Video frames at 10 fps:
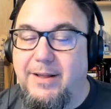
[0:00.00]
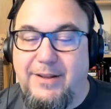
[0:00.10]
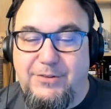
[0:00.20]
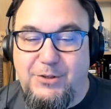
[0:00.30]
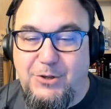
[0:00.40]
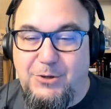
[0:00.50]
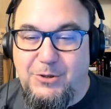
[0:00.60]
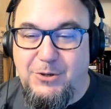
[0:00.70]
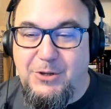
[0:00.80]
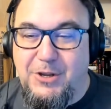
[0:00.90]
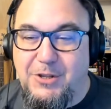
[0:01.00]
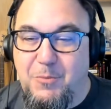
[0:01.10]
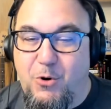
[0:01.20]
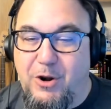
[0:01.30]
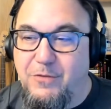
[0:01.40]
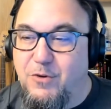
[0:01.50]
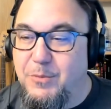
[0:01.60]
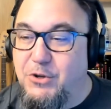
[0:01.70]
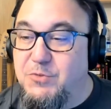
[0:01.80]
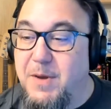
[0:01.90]
It's a little early in the morning for
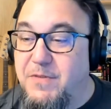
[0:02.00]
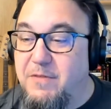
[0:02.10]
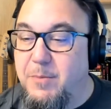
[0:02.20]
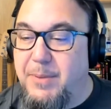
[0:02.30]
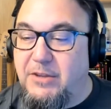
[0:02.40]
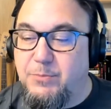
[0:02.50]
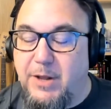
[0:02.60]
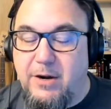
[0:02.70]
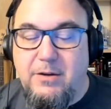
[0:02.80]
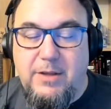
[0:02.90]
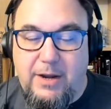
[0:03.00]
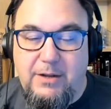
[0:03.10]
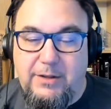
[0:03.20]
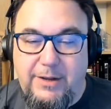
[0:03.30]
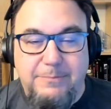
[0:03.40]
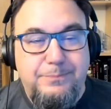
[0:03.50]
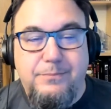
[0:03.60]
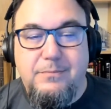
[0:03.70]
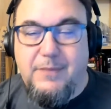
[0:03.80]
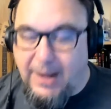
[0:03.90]
me. Who's my favorite bass player? Geddy Lee.
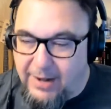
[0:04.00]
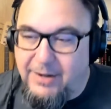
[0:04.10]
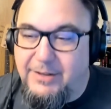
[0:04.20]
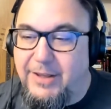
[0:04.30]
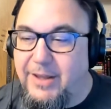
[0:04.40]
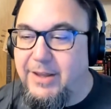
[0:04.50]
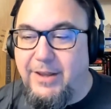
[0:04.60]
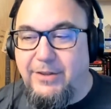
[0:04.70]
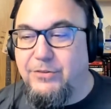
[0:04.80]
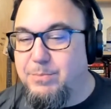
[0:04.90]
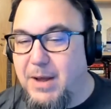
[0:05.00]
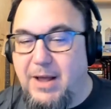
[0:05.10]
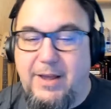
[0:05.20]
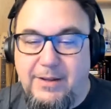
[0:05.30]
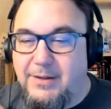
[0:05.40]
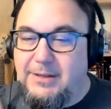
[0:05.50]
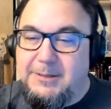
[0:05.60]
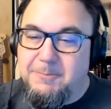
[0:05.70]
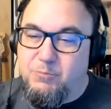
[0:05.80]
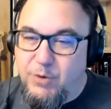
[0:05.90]
Geddy Lee is my
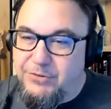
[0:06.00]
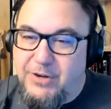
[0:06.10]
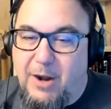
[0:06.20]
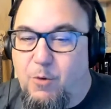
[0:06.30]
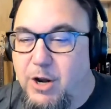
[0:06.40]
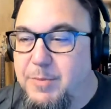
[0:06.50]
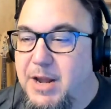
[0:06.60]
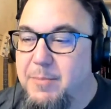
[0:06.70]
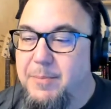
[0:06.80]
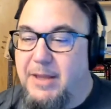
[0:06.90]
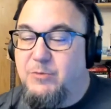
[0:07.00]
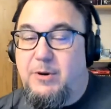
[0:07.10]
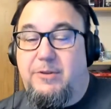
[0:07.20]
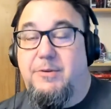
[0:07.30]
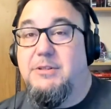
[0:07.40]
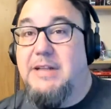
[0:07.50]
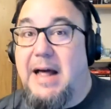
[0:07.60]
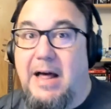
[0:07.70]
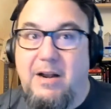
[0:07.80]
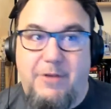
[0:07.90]
reason I wanted to become a bass player. There are a
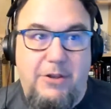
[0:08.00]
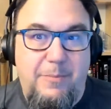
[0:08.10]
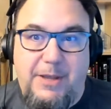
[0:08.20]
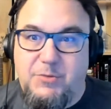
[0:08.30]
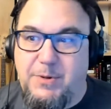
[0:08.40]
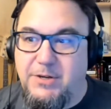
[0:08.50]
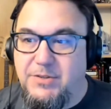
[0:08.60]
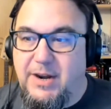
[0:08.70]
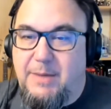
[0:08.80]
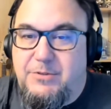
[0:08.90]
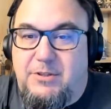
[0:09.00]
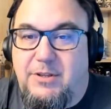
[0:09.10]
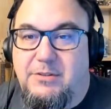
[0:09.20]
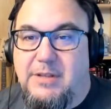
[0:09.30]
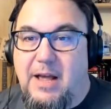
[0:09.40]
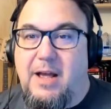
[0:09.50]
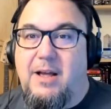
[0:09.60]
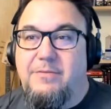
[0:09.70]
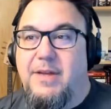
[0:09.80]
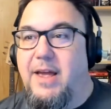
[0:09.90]
lot of other bass players that I absolutely
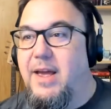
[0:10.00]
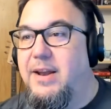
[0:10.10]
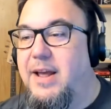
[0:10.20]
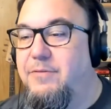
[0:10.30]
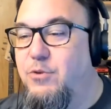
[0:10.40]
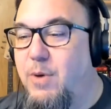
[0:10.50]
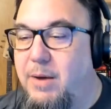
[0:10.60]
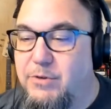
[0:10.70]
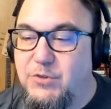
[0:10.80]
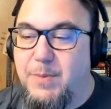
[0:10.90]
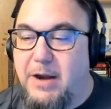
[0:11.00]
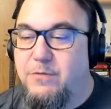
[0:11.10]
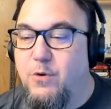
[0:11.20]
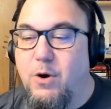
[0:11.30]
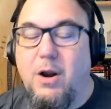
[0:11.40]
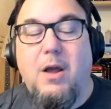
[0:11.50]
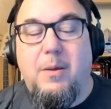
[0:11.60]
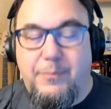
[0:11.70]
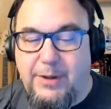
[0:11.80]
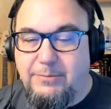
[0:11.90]
love and have great respect for,
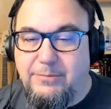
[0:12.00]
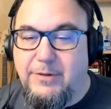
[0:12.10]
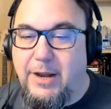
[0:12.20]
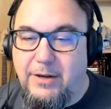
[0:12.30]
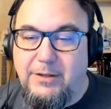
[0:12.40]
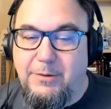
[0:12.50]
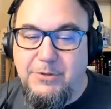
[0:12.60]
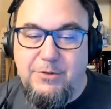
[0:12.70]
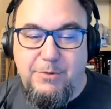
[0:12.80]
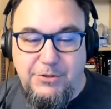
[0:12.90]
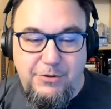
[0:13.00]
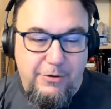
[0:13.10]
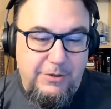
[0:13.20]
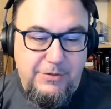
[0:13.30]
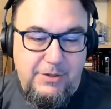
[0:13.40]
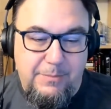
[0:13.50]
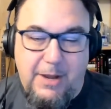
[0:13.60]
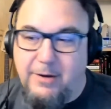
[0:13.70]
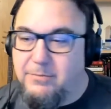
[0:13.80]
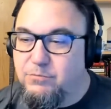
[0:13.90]
but Geddy Lee was the reason you can see
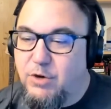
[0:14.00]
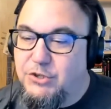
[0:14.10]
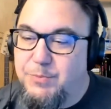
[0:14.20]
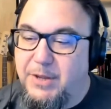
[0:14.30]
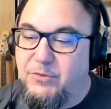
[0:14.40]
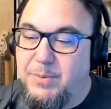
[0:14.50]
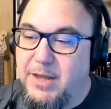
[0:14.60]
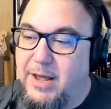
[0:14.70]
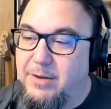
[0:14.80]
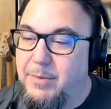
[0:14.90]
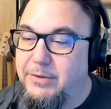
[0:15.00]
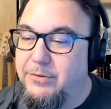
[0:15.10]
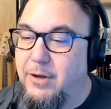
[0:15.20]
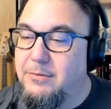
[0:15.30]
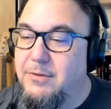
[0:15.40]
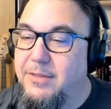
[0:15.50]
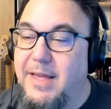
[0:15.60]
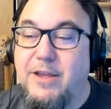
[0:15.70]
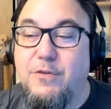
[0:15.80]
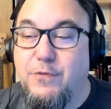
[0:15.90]
my Rush bass behind me. So
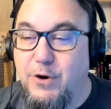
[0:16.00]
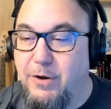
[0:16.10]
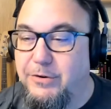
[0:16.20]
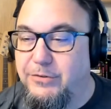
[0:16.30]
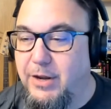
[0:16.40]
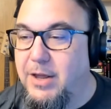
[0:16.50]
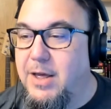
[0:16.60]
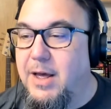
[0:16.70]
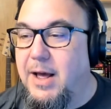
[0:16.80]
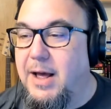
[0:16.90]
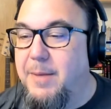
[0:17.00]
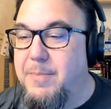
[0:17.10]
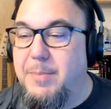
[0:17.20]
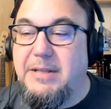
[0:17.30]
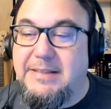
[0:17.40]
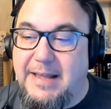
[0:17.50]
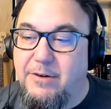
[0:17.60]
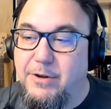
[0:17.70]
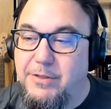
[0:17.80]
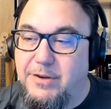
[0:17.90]
thank you for noticing. Maybe
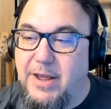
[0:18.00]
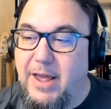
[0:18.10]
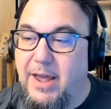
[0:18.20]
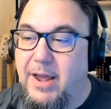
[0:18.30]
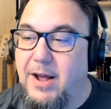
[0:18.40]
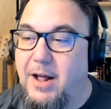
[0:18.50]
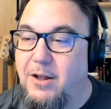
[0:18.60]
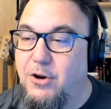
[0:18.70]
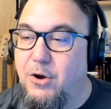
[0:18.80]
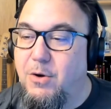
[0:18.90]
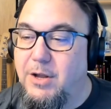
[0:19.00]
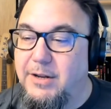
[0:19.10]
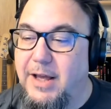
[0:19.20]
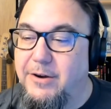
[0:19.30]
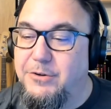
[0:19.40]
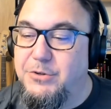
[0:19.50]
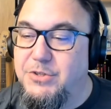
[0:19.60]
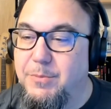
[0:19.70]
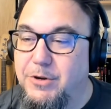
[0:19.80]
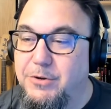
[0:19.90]
later in the day, I'll go online or do
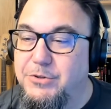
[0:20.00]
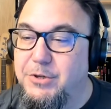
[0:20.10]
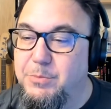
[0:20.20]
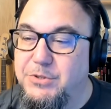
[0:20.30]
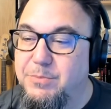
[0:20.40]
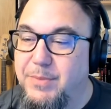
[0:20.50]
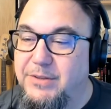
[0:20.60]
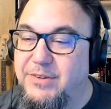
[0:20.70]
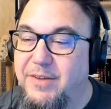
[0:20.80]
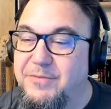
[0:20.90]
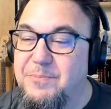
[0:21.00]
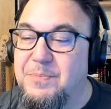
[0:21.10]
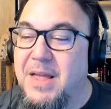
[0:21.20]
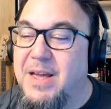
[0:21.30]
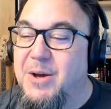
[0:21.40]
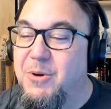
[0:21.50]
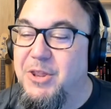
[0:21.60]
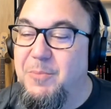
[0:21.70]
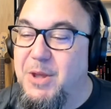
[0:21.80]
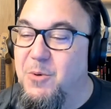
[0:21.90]
something on YouTube with some bass stuff. Will
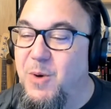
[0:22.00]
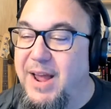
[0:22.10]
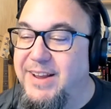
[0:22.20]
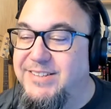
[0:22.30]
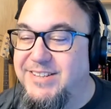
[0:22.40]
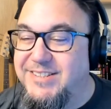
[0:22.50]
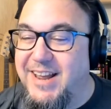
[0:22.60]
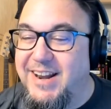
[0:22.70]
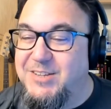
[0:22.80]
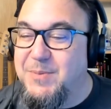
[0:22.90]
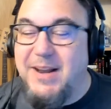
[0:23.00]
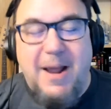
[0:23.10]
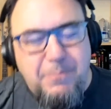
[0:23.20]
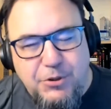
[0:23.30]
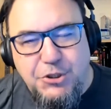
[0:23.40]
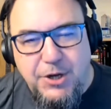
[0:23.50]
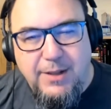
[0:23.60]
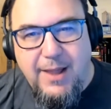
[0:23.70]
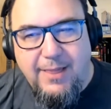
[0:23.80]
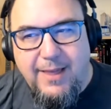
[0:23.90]
there be a way to set and I appreciate
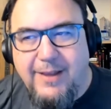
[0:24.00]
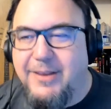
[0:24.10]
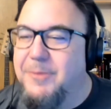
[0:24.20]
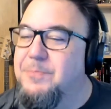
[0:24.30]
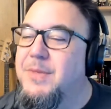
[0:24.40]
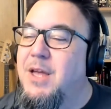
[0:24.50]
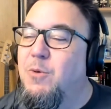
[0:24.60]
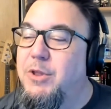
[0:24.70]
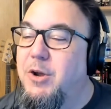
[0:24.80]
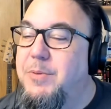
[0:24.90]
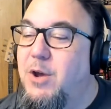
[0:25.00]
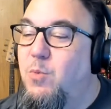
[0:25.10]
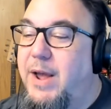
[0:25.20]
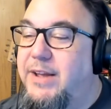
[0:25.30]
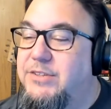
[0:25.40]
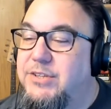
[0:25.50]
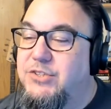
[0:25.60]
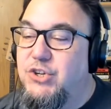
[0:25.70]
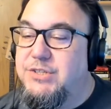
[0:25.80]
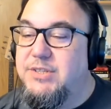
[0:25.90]
that, thank you. Will there be a way to
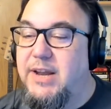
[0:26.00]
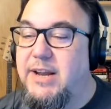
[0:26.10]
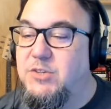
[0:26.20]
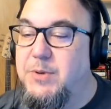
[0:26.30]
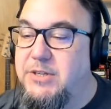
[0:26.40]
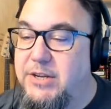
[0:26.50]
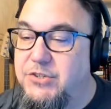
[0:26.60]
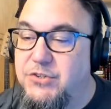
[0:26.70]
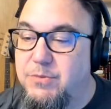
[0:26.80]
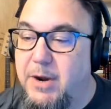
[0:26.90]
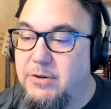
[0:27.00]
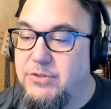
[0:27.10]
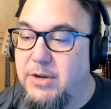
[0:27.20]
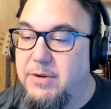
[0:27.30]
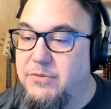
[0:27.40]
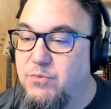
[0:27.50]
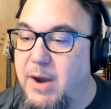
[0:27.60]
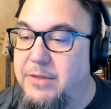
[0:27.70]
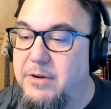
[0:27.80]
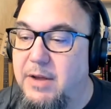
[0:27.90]
just set expectations for Microsoft Teams
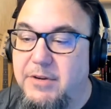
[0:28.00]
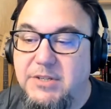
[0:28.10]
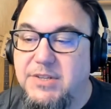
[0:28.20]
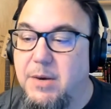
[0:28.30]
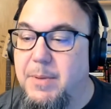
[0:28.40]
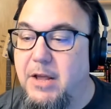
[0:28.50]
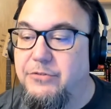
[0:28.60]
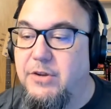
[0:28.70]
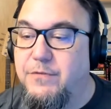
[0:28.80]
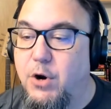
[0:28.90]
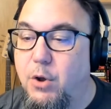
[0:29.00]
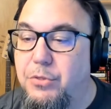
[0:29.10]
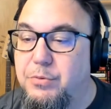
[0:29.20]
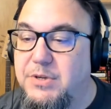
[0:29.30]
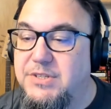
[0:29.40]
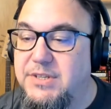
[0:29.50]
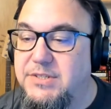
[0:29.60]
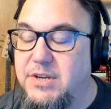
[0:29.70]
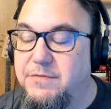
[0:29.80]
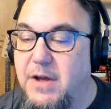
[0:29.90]
rather than having to set a policy for
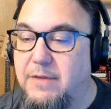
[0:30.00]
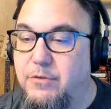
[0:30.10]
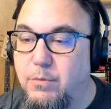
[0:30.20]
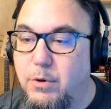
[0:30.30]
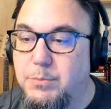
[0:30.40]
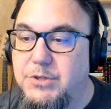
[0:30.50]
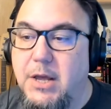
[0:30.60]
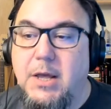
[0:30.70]
O365 groups?